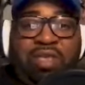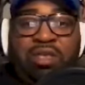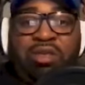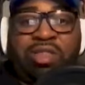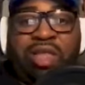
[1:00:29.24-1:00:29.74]

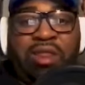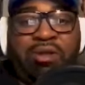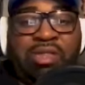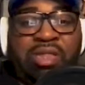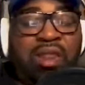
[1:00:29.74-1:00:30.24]
years later
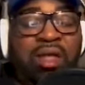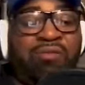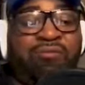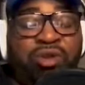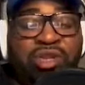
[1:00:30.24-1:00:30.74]
is that
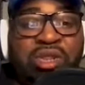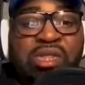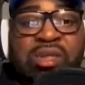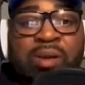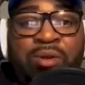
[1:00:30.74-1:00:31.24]
unfortunately
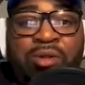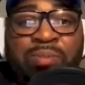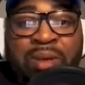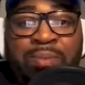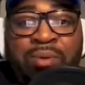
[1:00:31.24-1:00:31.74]
some of those
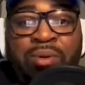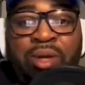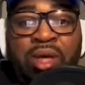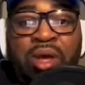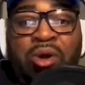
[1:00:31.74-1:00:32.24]

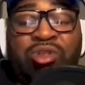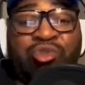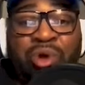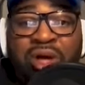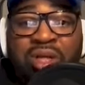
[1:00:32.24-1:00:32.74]
people on
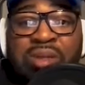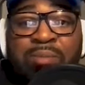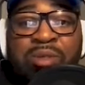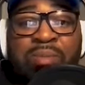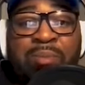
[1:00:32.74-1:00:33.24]
drugs, some
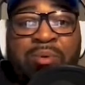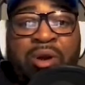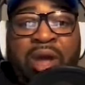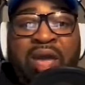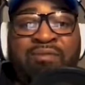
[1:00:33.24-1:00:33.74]
of those people
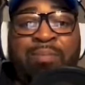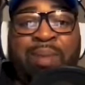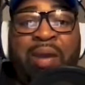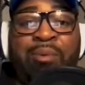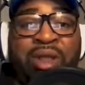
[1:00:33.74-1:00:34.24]
are having
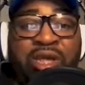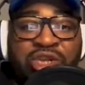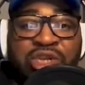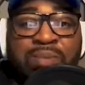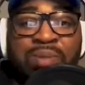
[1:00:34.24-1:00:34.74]
bad
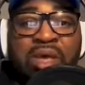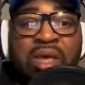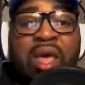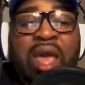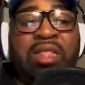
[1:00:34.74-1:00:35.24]
relationships.
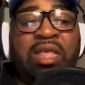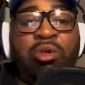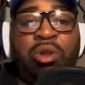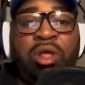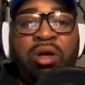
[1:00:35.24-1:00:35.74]
And then
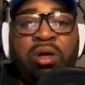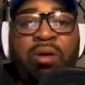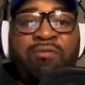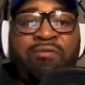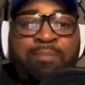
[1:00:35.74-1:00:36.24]
you
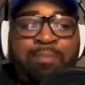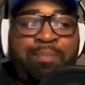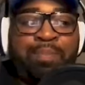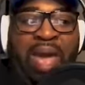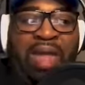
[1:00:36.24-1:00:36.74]
look
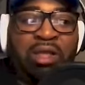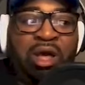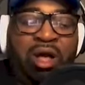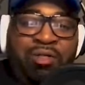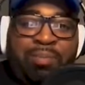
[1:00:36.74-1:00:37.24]
at
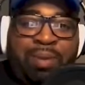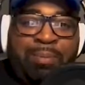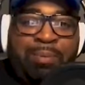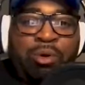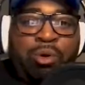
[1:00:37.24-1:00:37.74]
other
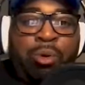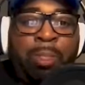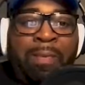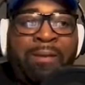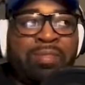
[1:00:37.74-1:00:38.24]
people
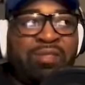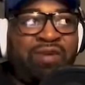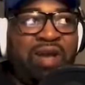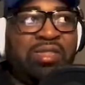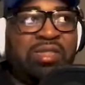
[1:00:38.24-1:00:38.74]
who
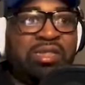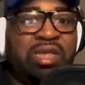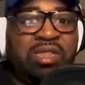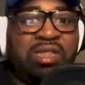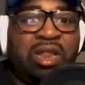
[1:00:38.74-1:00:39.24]
find
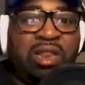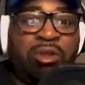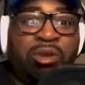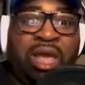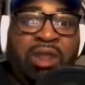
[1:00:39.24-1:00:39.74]
success a
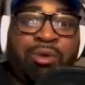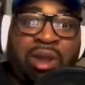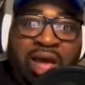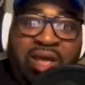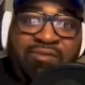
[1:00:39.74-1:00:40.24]
little later in
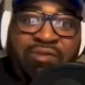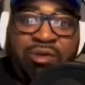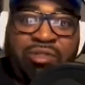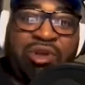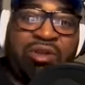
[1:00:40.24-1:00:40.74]
life,
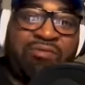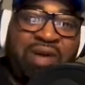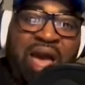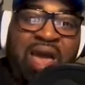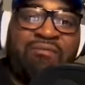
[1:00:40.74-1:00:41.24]

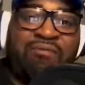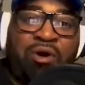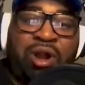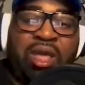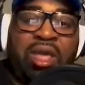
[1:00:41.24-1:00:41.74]
35,
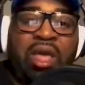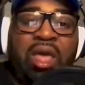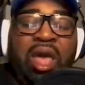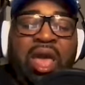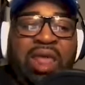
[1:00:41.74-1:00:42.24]
40,
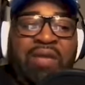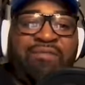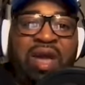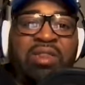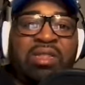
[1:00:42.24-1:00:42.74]
and they
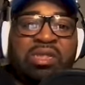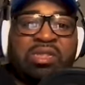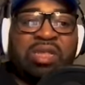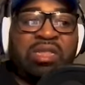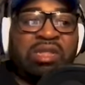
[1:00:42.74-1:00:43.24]
find the
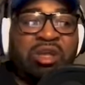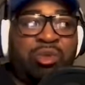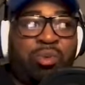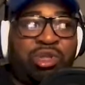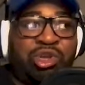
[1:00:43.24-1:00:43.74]
success. They're
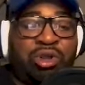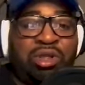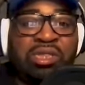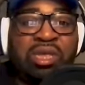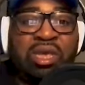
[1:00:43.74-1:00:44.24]
the ones you're going
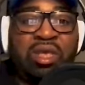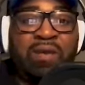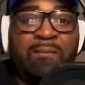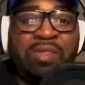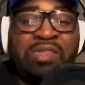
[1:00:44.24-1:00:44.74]
to see
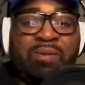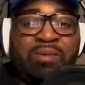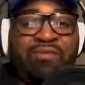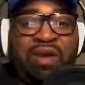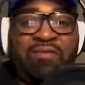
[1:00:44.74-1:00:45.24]

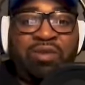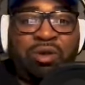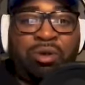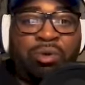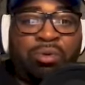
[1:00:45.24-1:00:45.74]

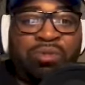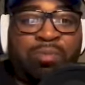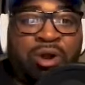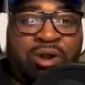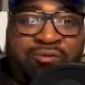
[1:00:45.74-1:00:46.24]
75-year-olds,
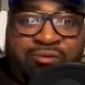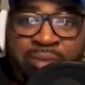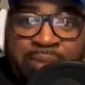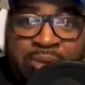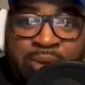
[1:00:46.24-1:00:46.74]
Morgan
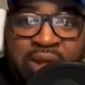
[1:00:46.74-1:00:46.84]
Freeman, right?